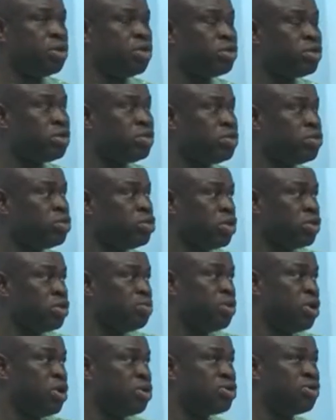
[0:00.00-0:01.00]
Not
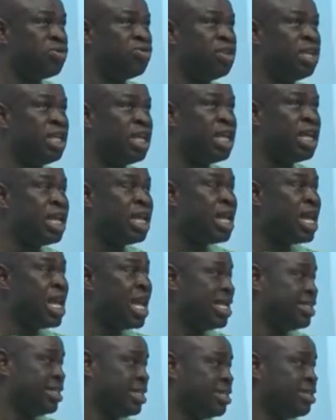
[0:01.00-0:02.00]
just because of the
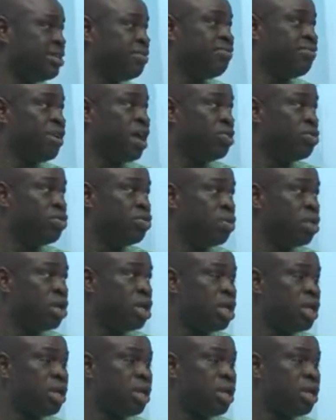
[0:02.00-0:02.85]
aesthetic value,